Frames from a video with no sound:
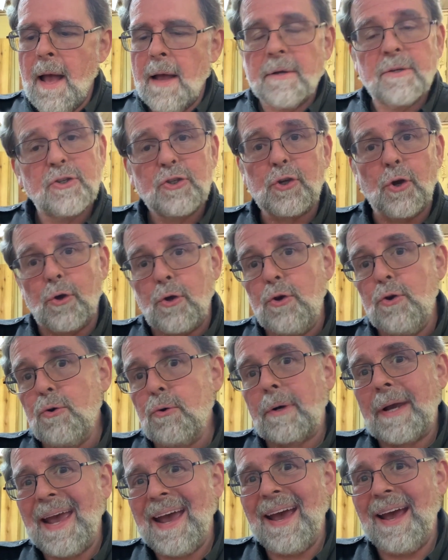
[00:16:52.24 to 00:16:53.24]
So
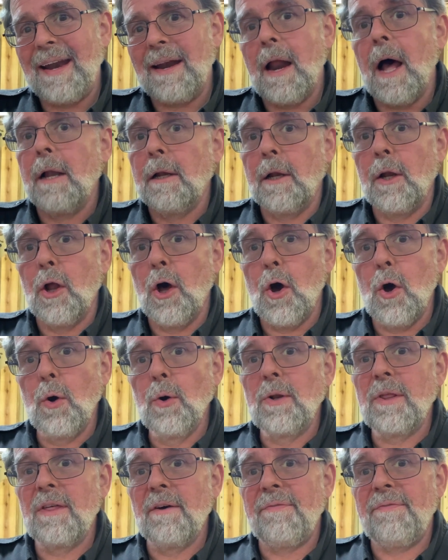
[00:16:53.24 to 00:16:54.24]
you can
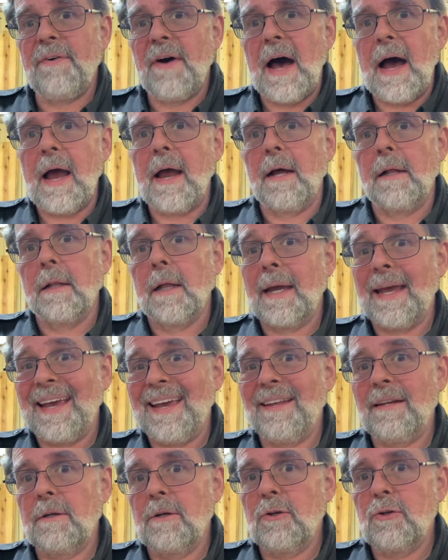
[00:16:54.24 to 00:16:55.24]
load the file
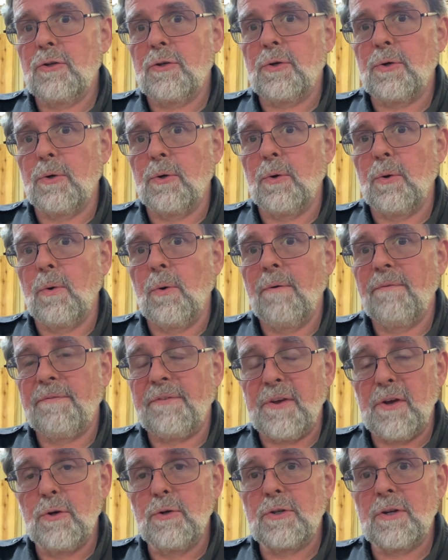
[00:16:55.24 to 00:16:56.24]
into
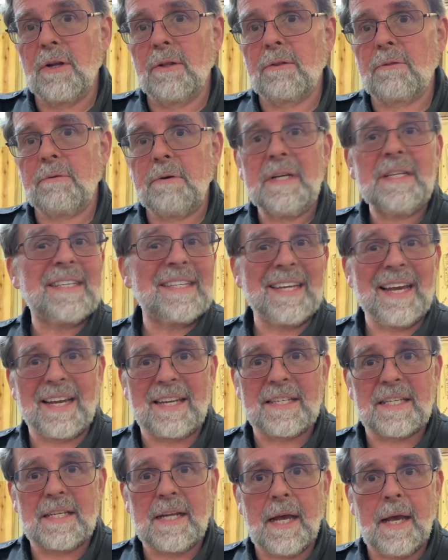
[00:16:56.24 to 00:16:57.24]
Fusion
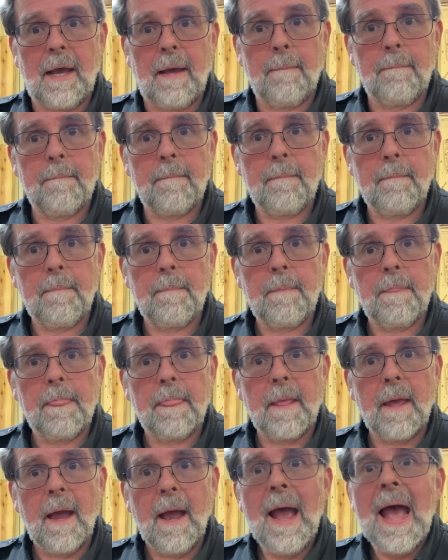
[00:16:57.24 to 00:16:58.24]
360,
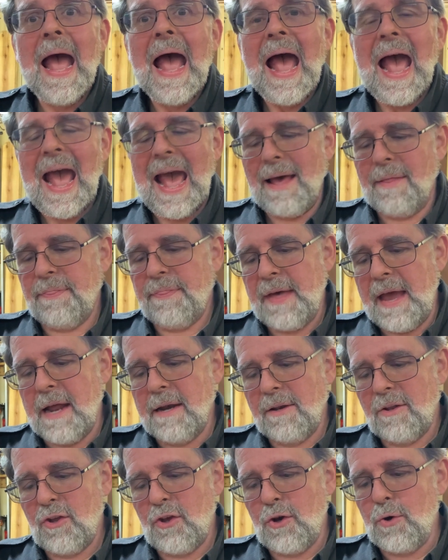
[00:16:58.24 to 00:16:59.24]
and
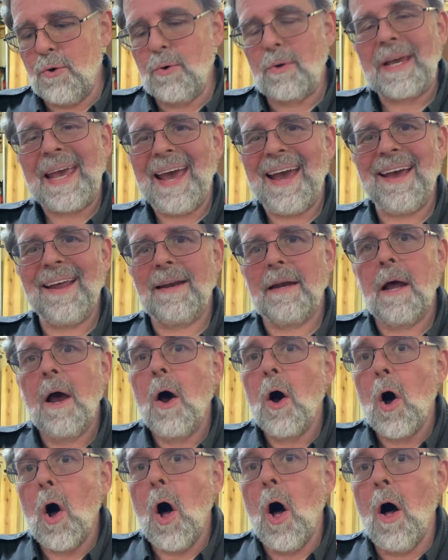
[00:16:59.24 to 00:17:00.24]
then you can
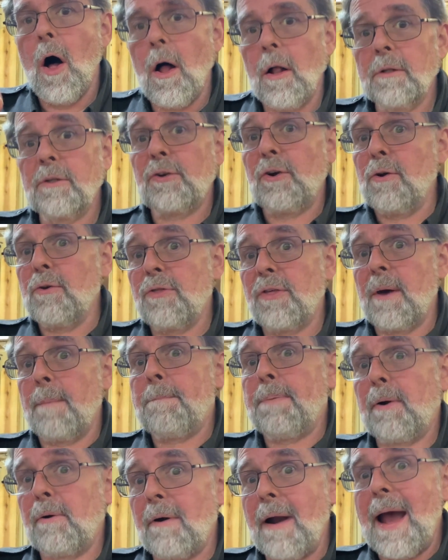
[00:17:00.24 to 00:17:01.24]
alter the
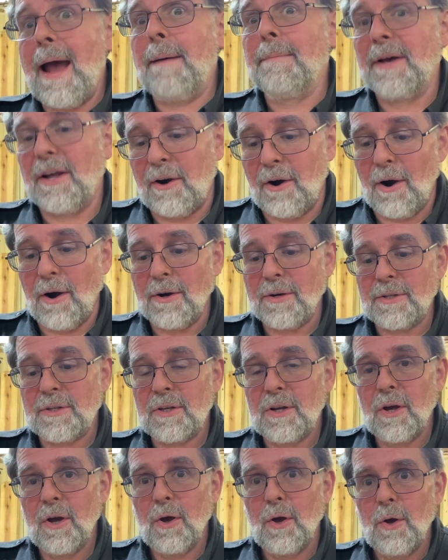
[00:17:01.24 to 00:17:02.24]

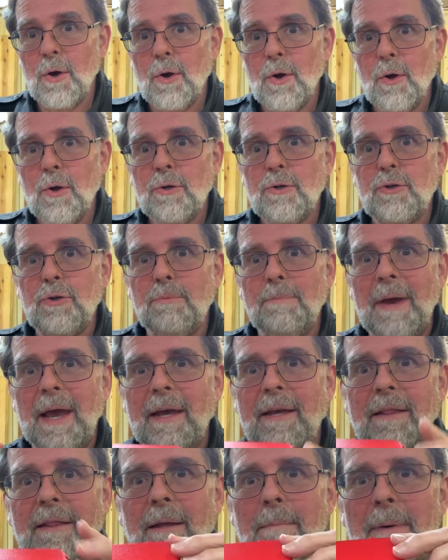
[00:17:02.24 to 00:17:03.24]
parameters to
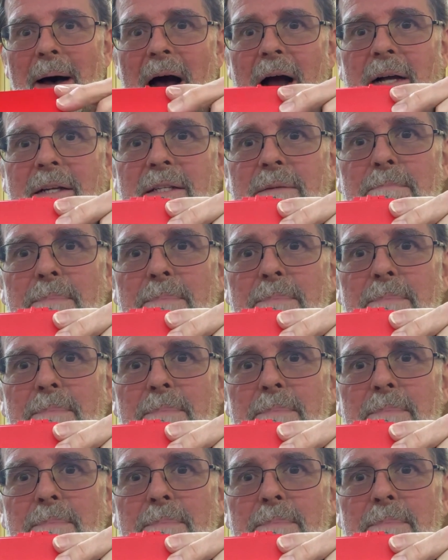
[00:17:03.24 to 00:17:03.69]
make the box